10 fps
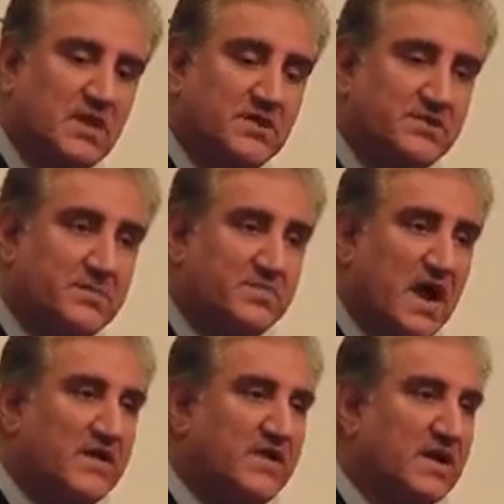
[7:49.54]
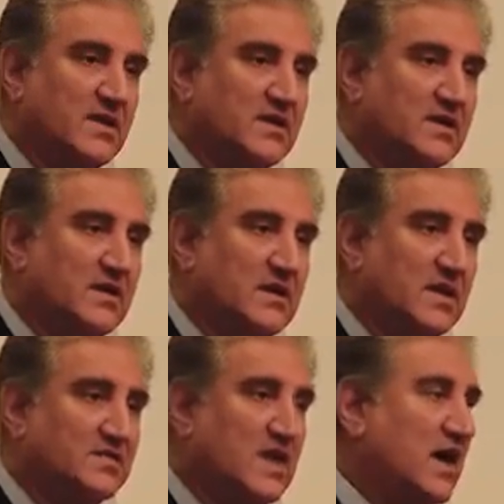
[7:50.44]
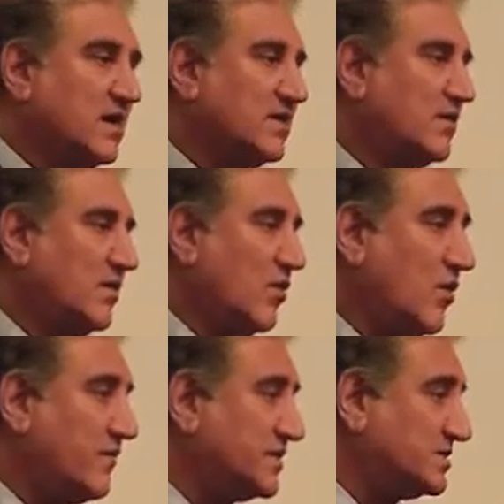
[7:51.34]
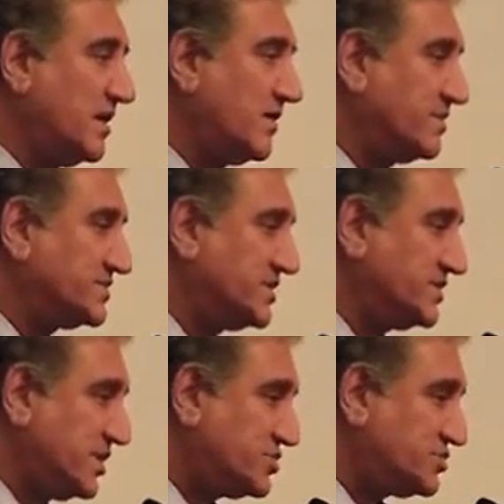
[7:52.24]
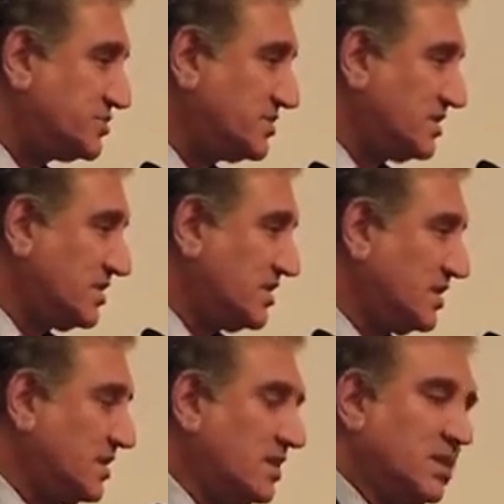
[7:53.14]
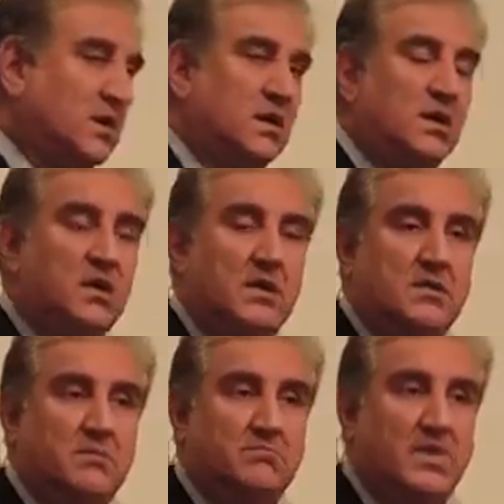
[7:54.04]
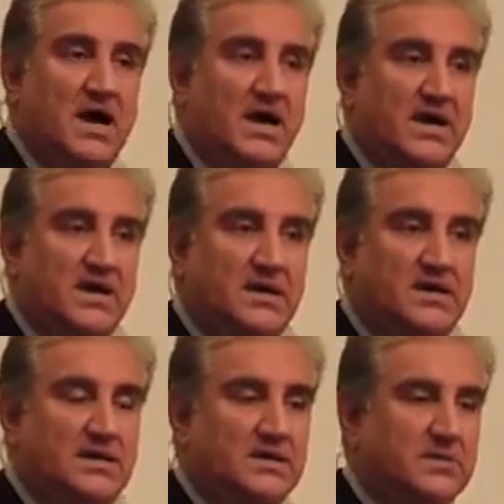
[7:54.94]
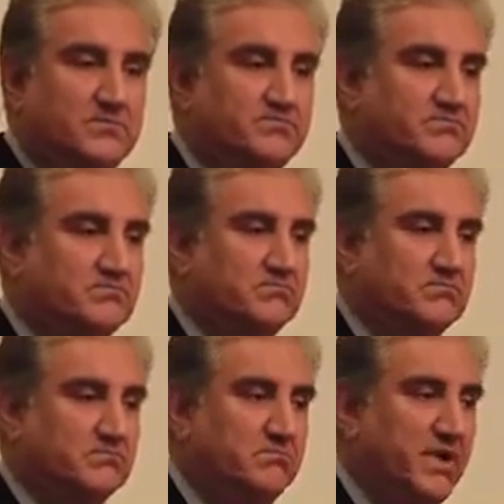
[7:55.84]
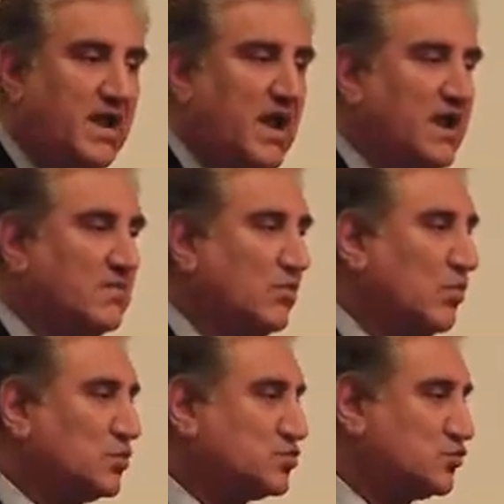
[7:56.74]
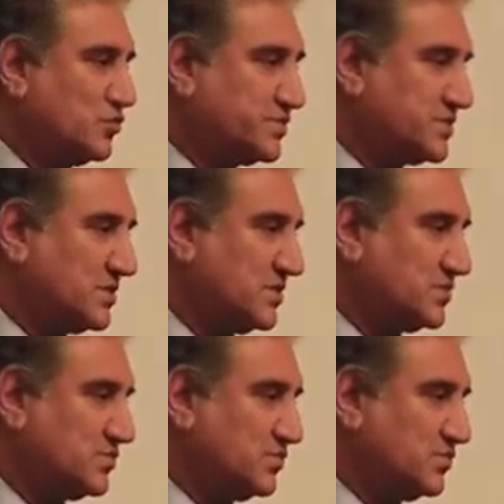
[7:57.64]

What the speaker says: depriving Ladakh of its representation, by bringing in more troops to